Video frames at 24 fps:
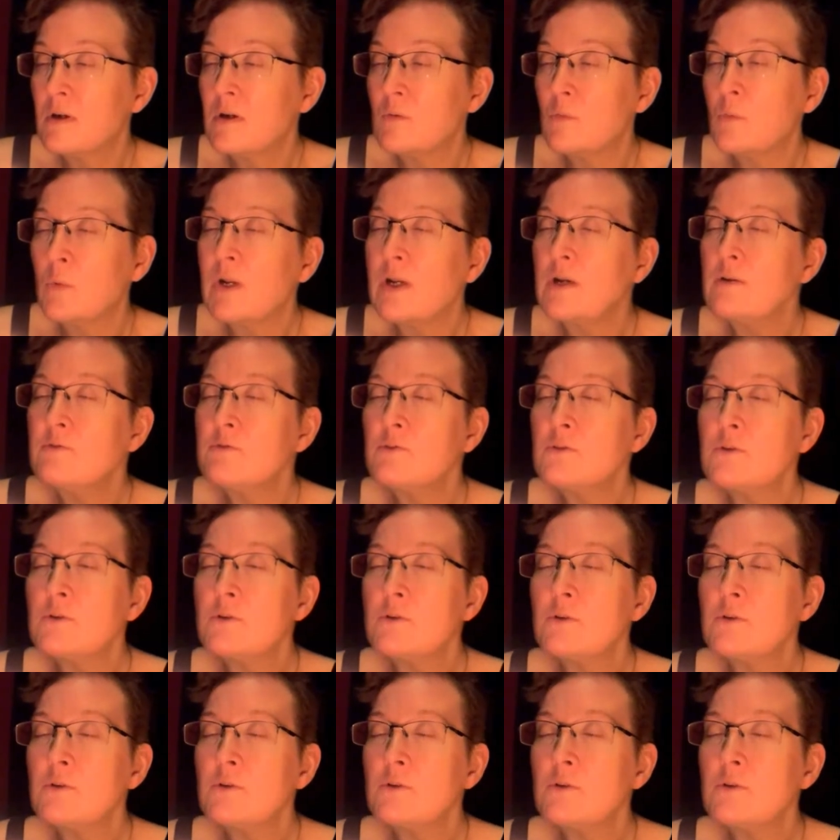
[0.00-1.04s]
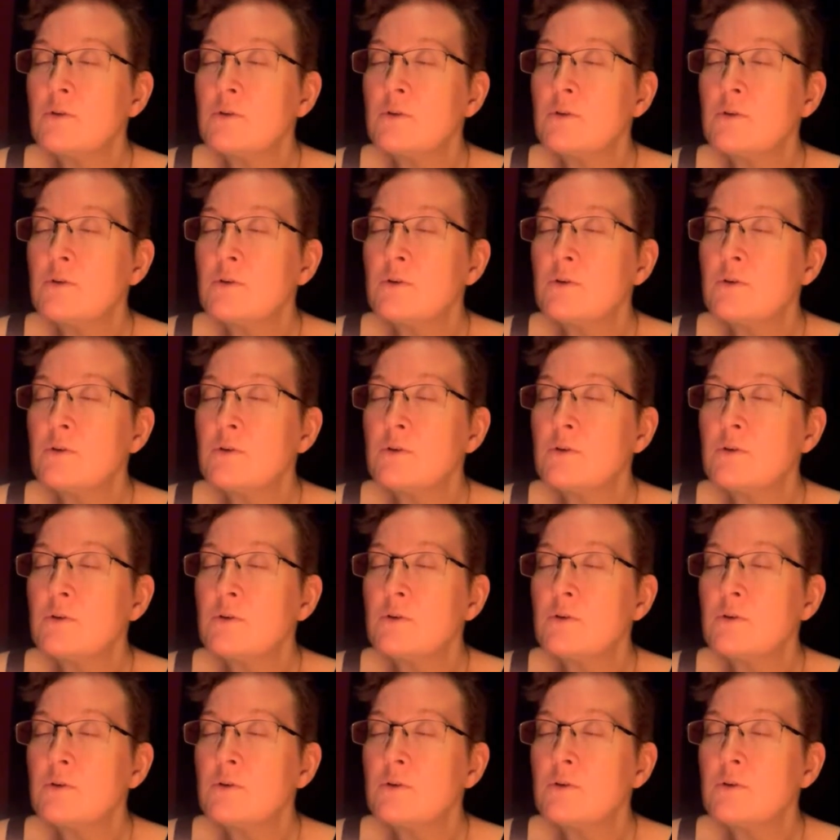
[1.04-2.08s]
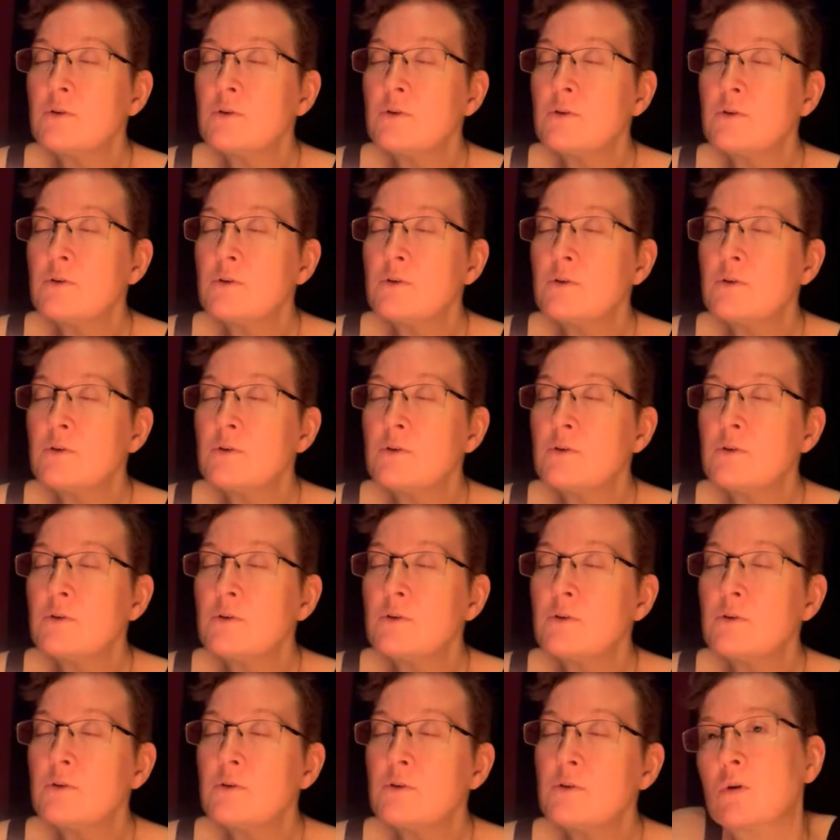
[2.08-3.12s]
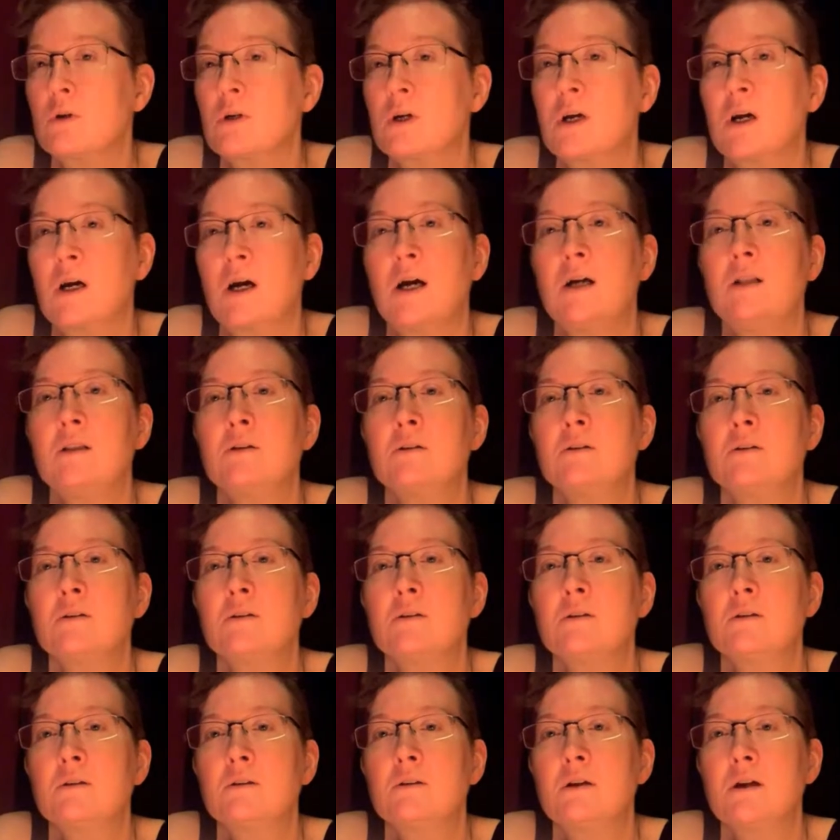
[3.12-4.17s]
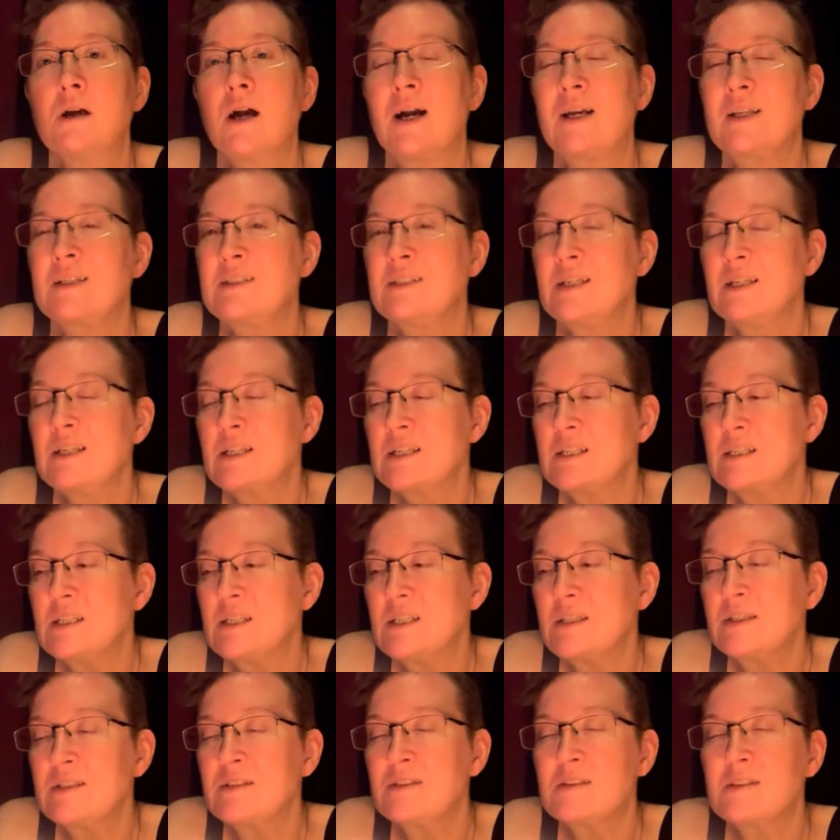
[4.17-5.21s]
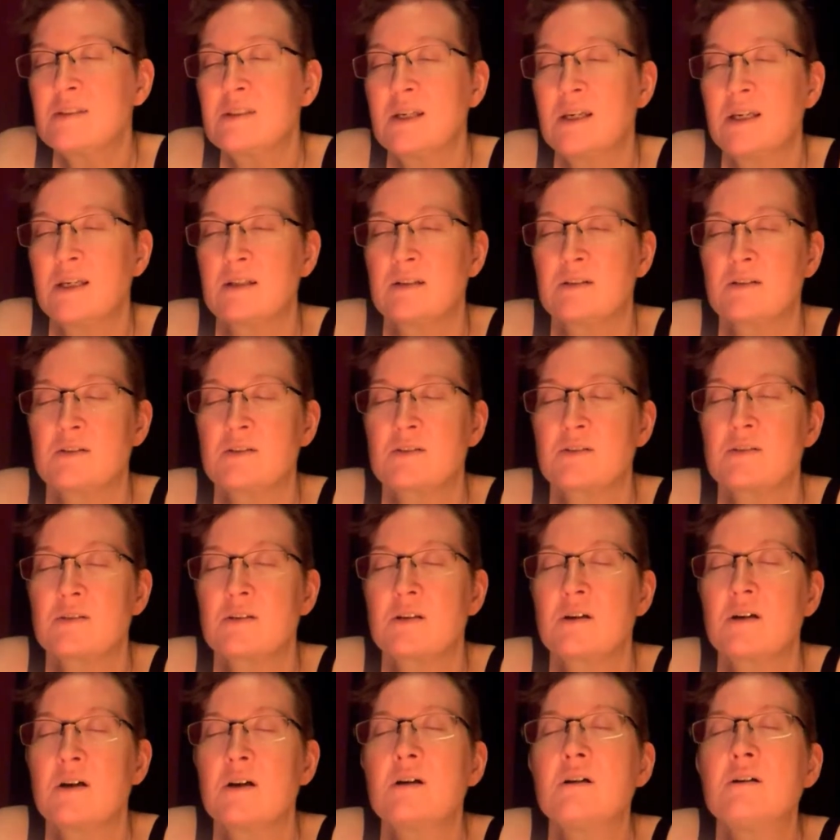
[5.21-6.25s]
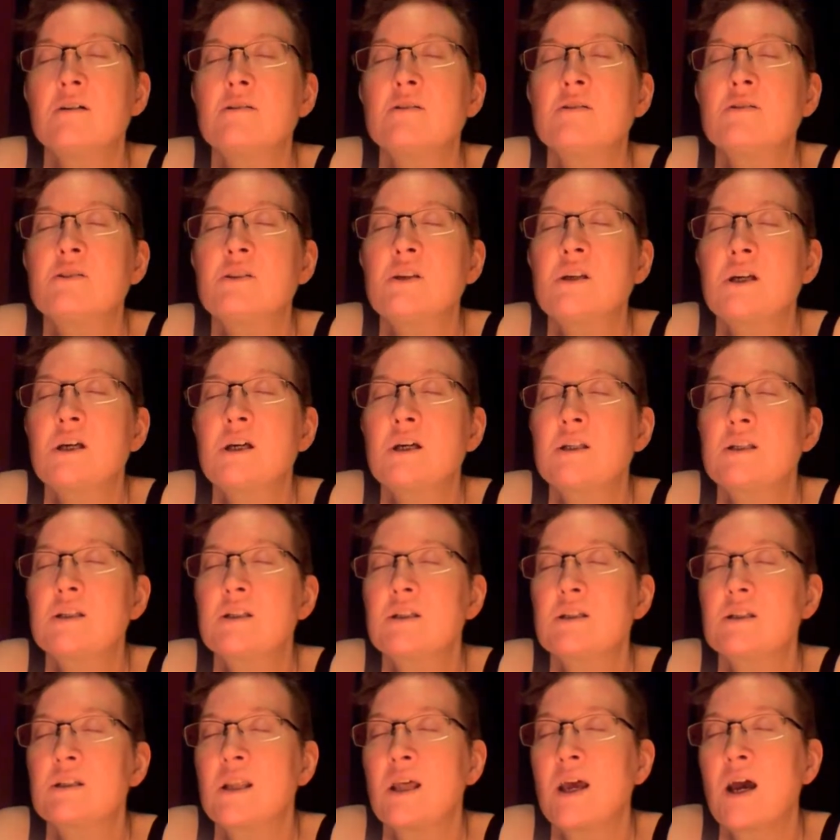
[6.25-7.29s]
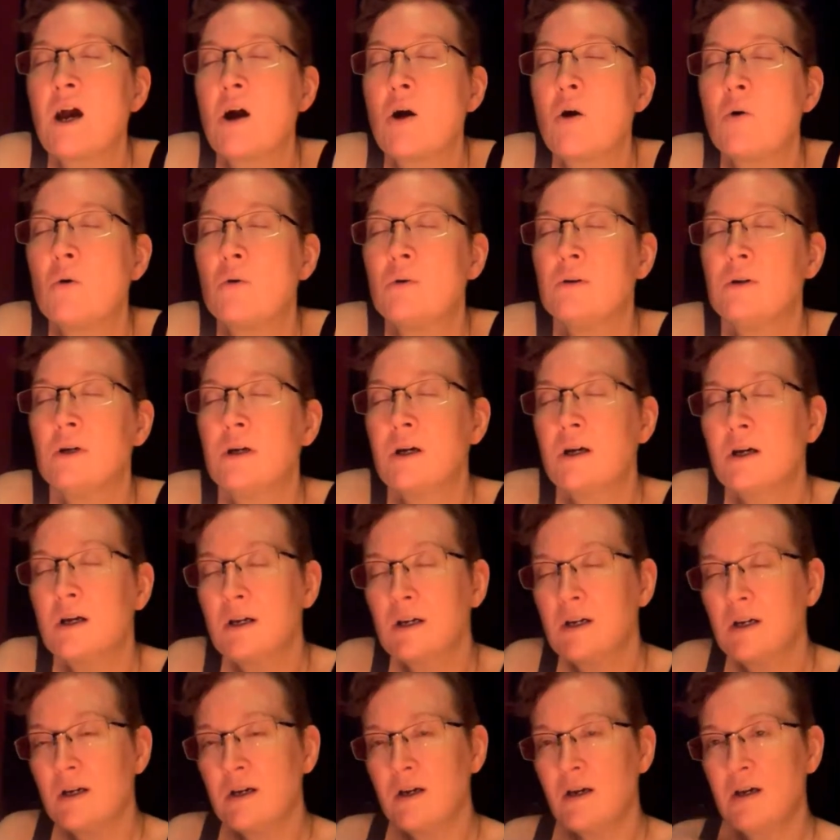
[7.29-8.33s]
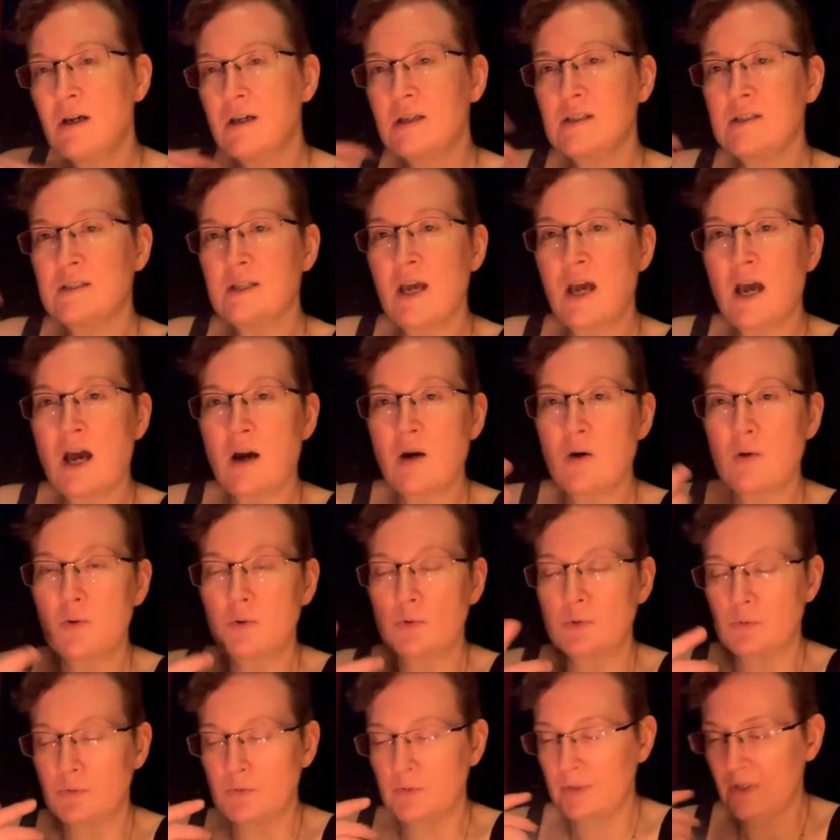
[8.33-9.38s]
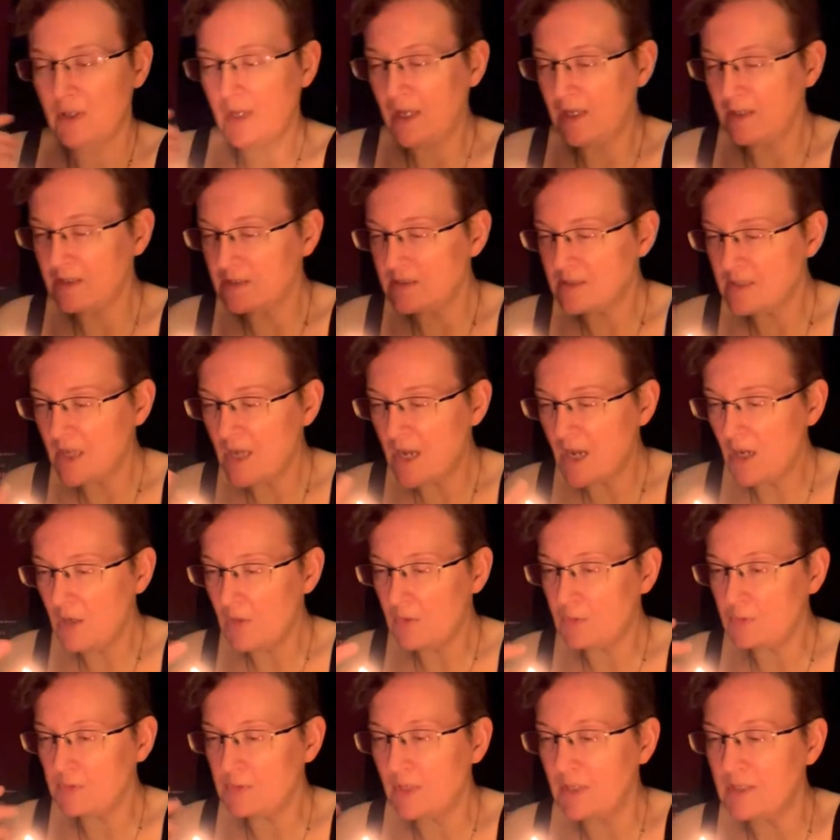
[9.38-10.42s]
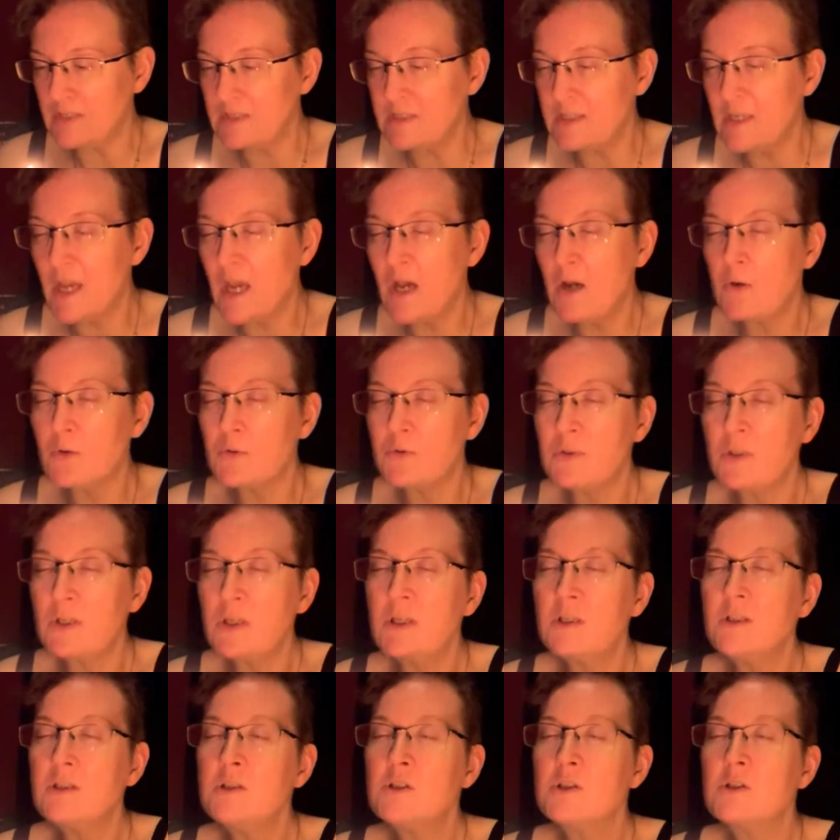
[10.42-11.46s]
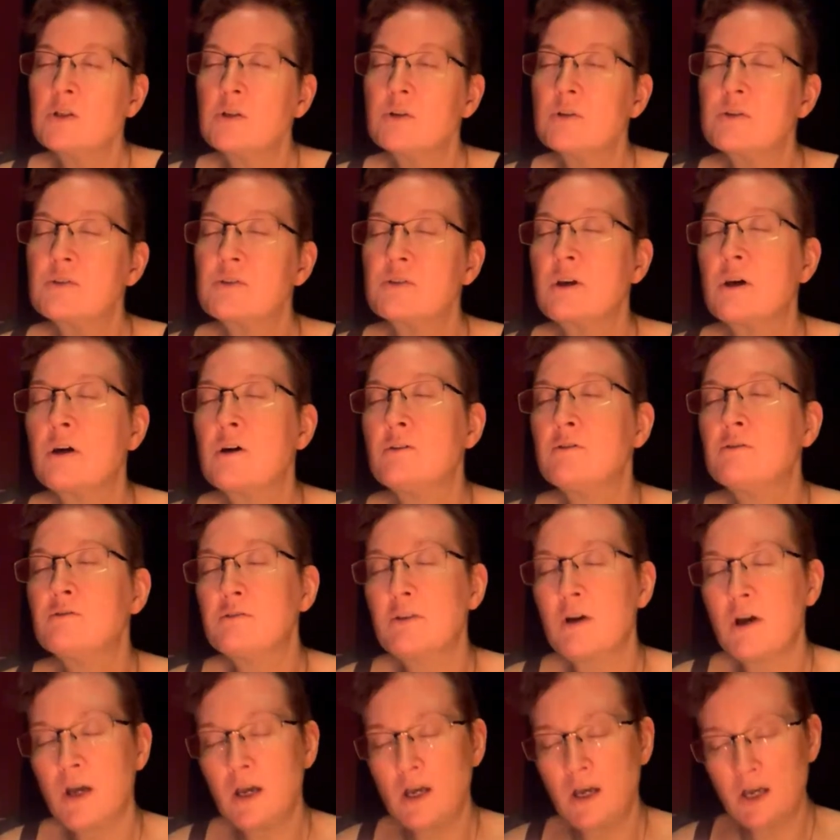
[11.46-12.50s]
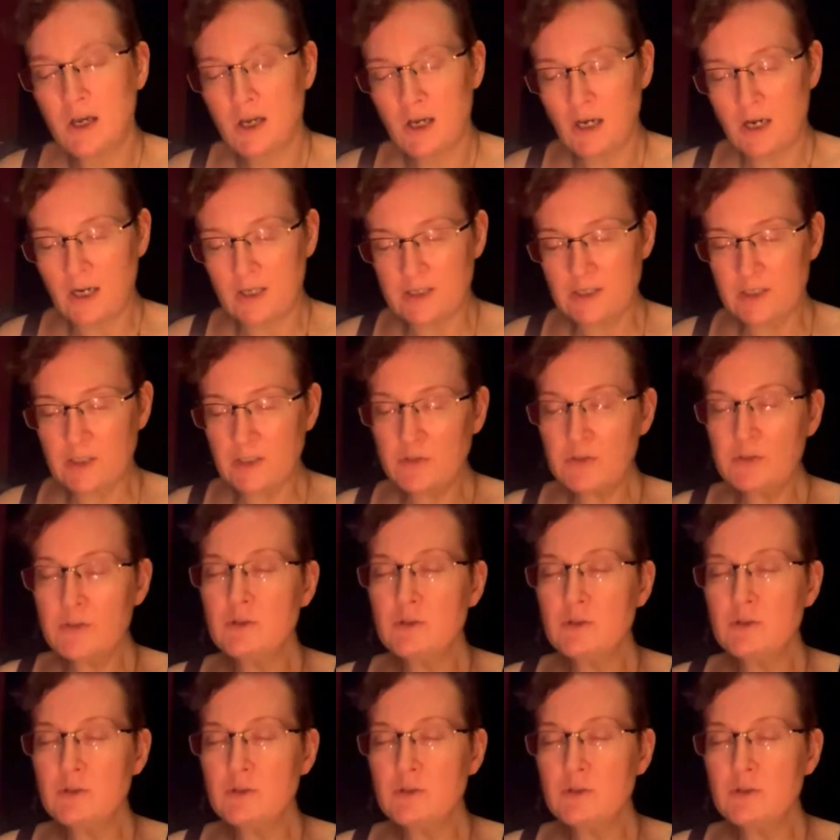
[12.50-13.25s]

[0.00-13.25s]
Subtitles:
Whatever form, shape, color, identity this takes, seek it now. Down and down and down into yourself until